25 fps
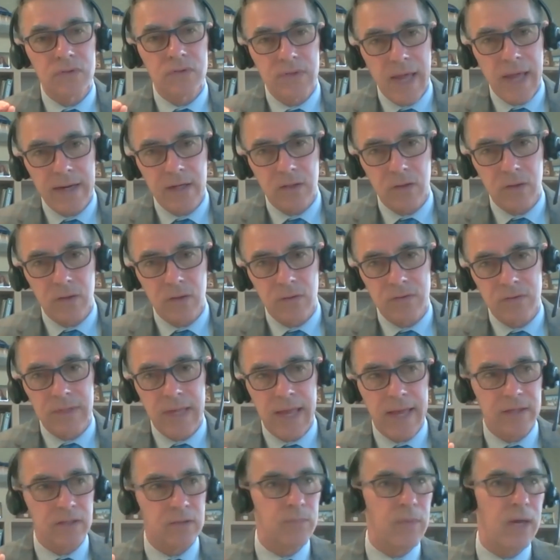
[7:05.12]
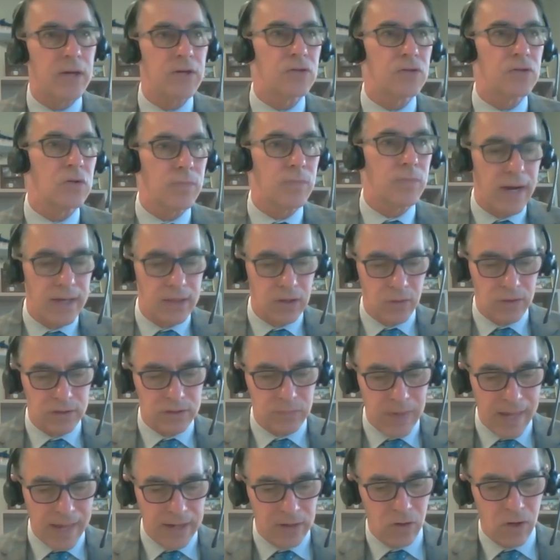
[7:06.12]
sectors as measured by the U.S.
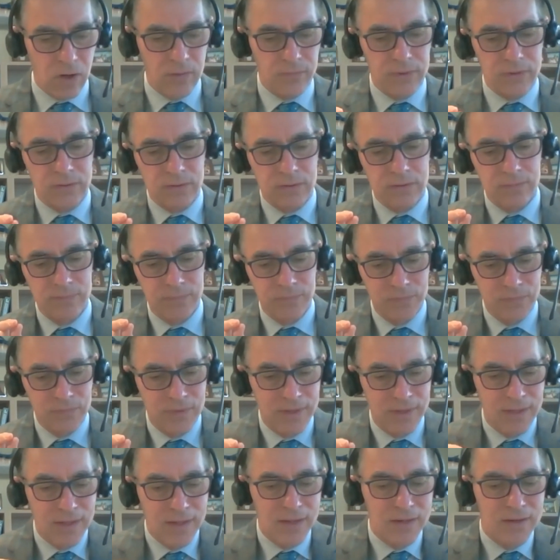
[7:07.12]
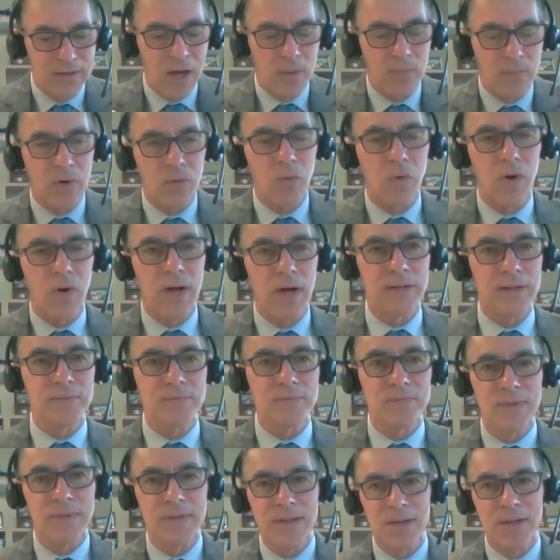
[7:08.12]
Patent Office. Number one,
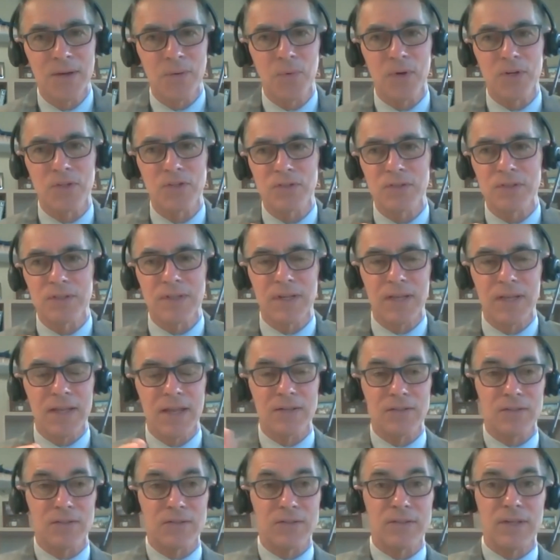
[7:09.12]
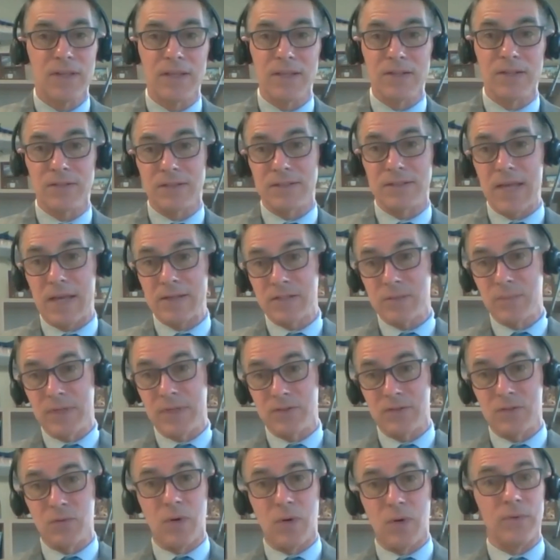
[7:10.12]
which is a testament
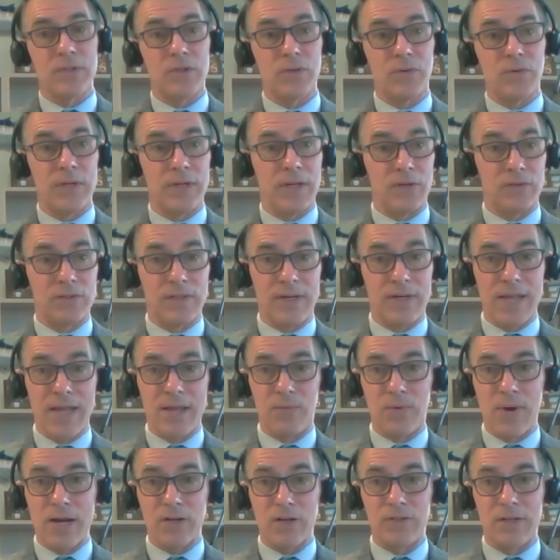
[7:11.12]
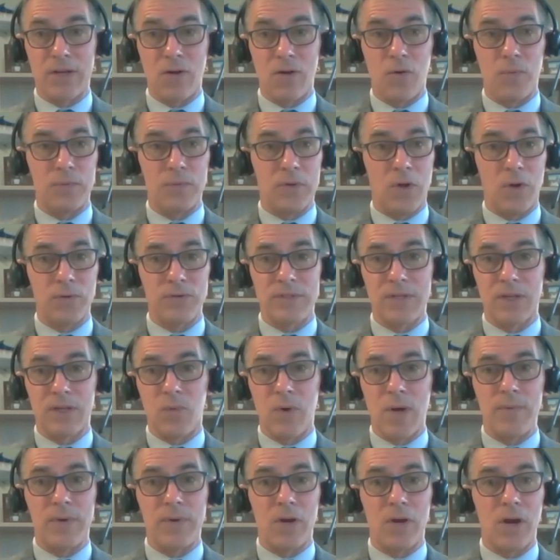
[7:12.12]
as to what we're doing here today, we're actually hosting a
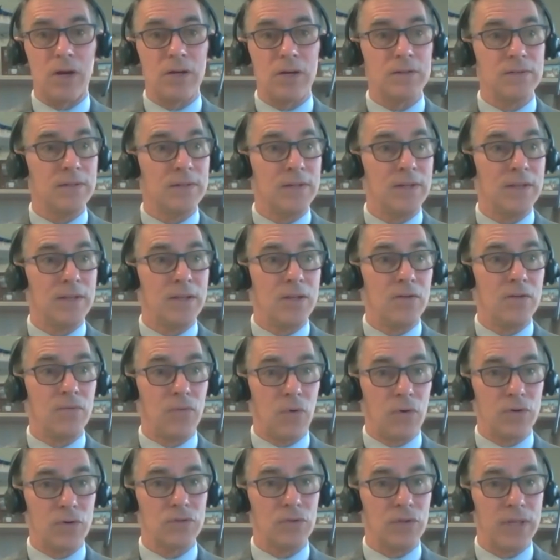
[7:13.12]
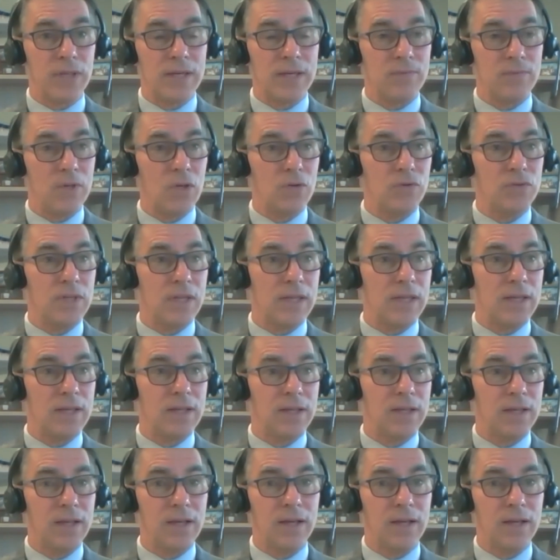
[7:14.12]
webinar virtually using